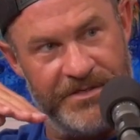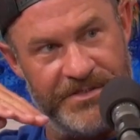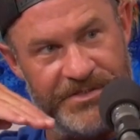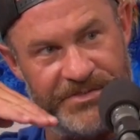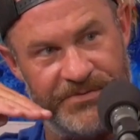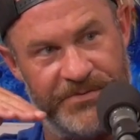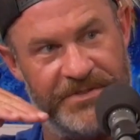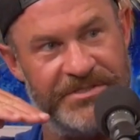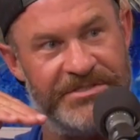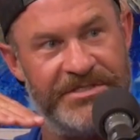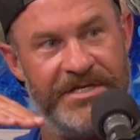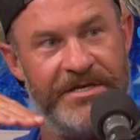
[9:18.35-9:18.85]
you
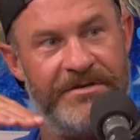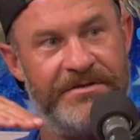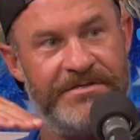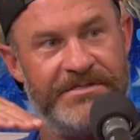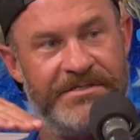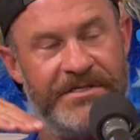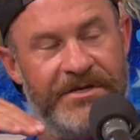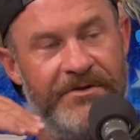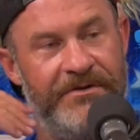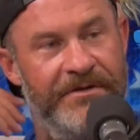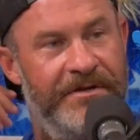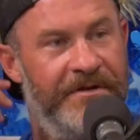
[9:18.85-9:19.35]
switch gears
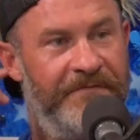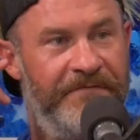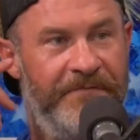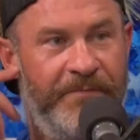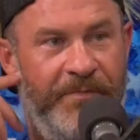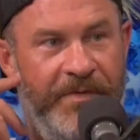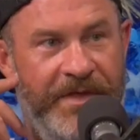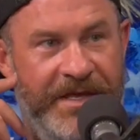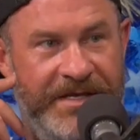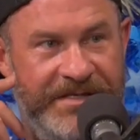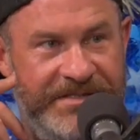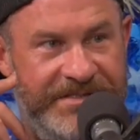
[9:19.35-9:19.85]
and go a
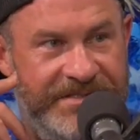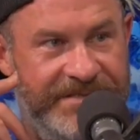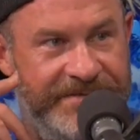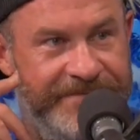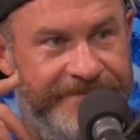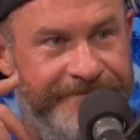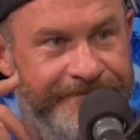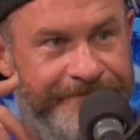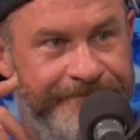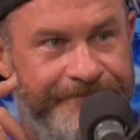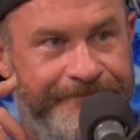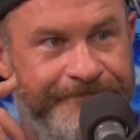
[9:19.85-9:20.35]
different place.
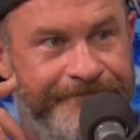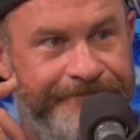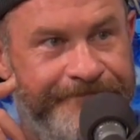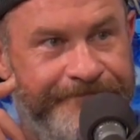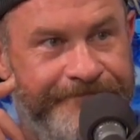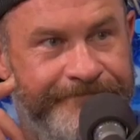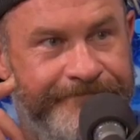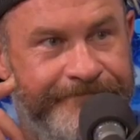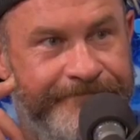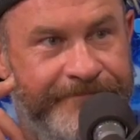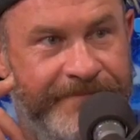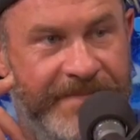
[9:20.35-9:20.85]

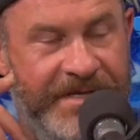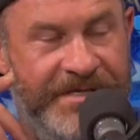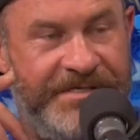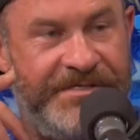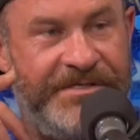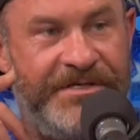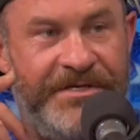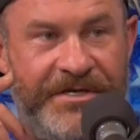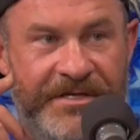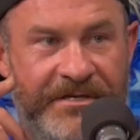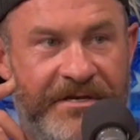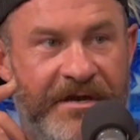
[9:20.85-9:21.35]
Yes. These are
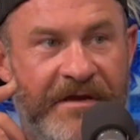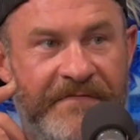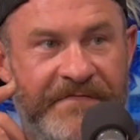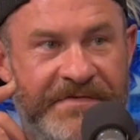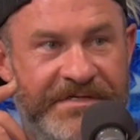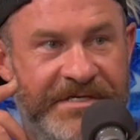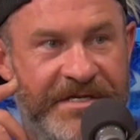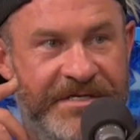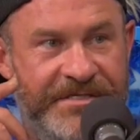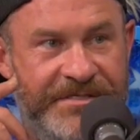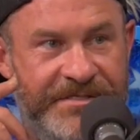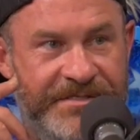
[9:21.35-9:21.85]
the good
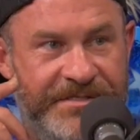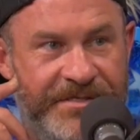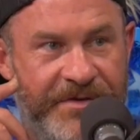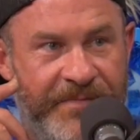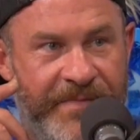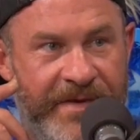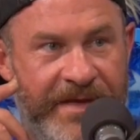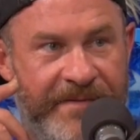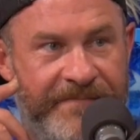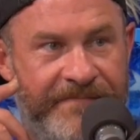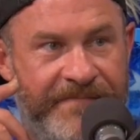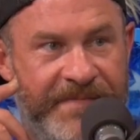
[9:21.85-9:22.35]
conversations, though,
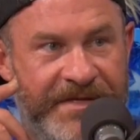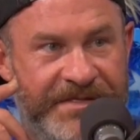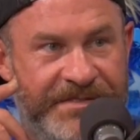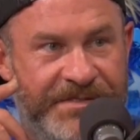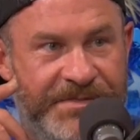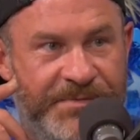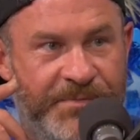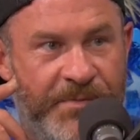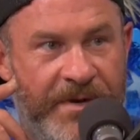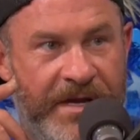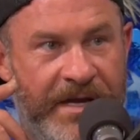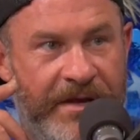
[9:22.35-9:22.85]
babe. This
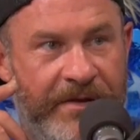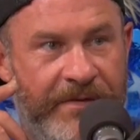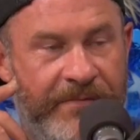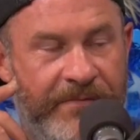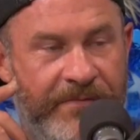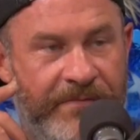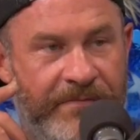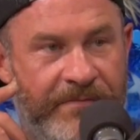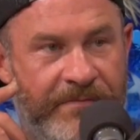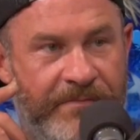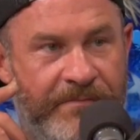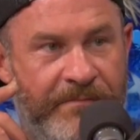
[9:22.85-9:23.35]
Absolutely. is why
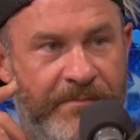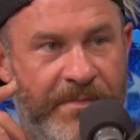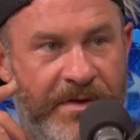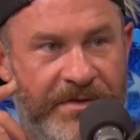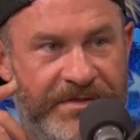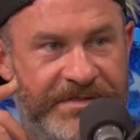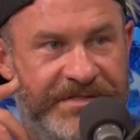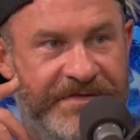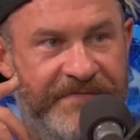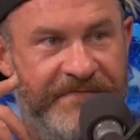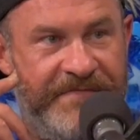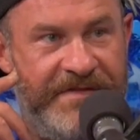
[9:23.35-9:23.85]

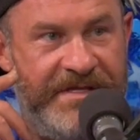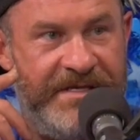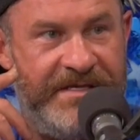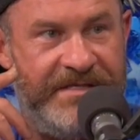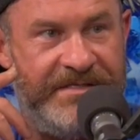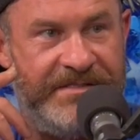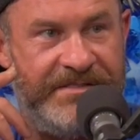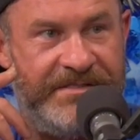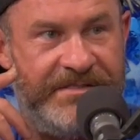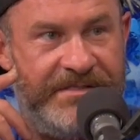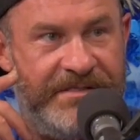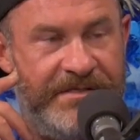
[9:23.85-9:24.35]
most of
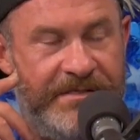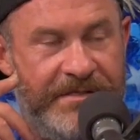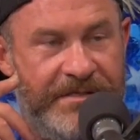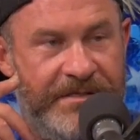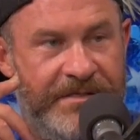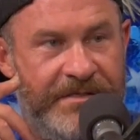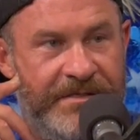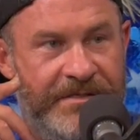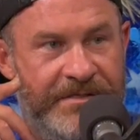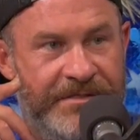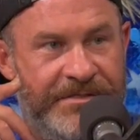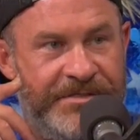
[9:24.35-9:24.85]
these
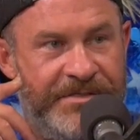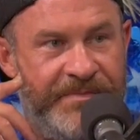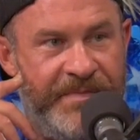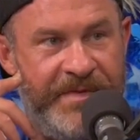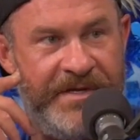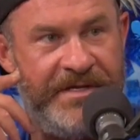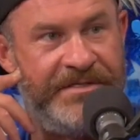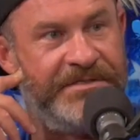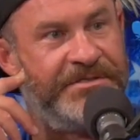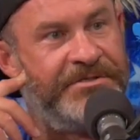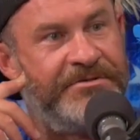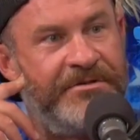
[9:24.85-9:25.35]
should be
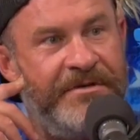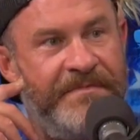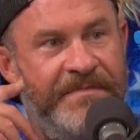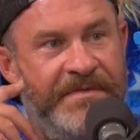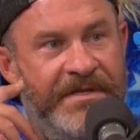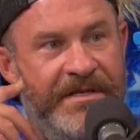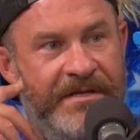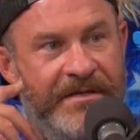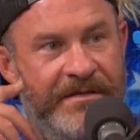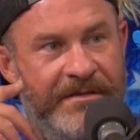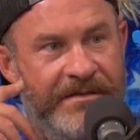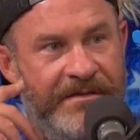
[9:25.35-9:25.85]

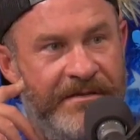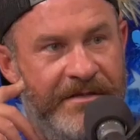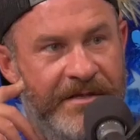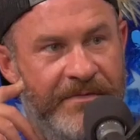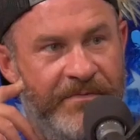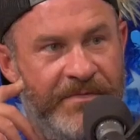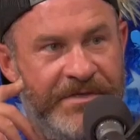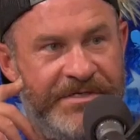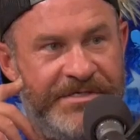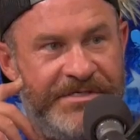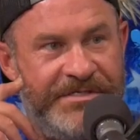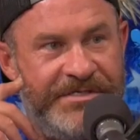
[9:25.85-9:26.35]
unscripted,
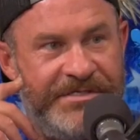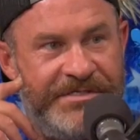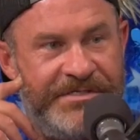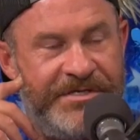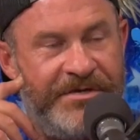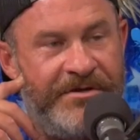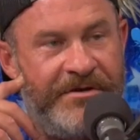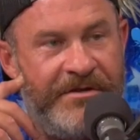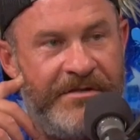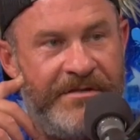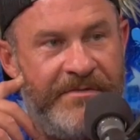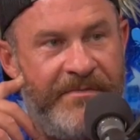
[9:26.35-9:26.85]
and we should just
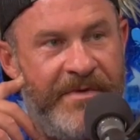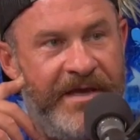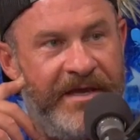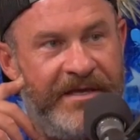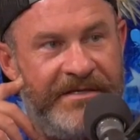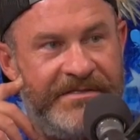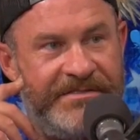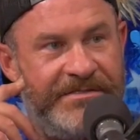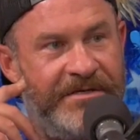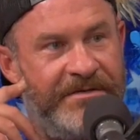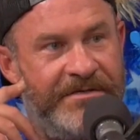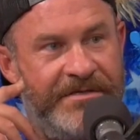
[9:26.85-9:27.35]
turn on the mic
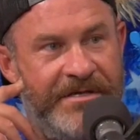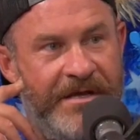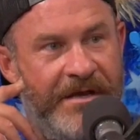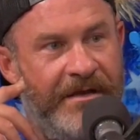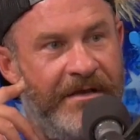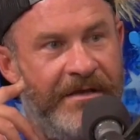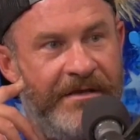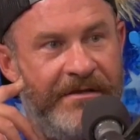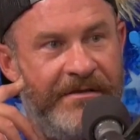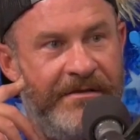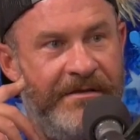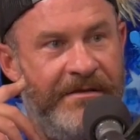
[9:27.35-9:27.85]
and start
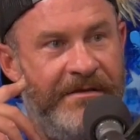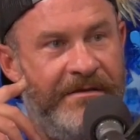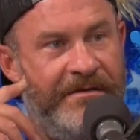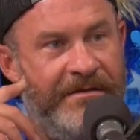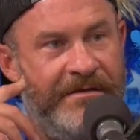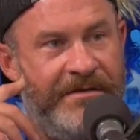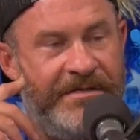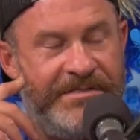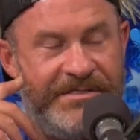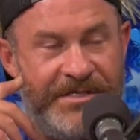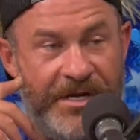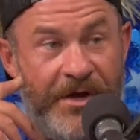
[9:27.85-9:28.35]
talking
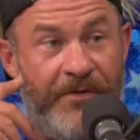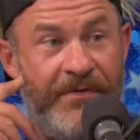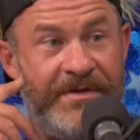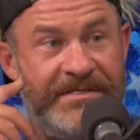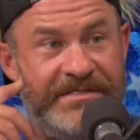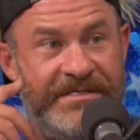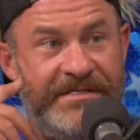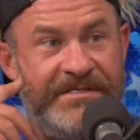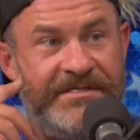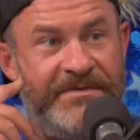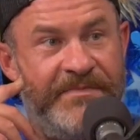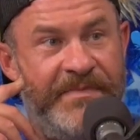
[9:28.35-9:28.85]
because it
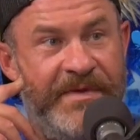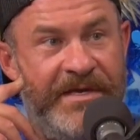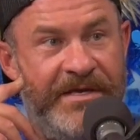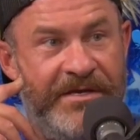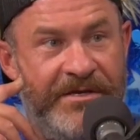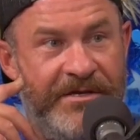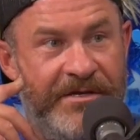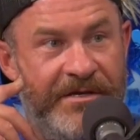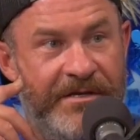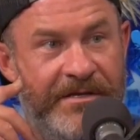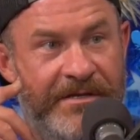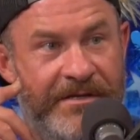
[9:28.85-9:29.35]
always ends up being
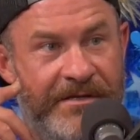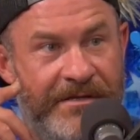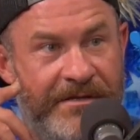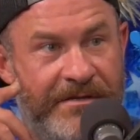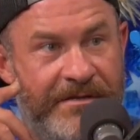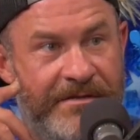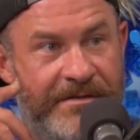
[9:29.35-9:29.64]
good.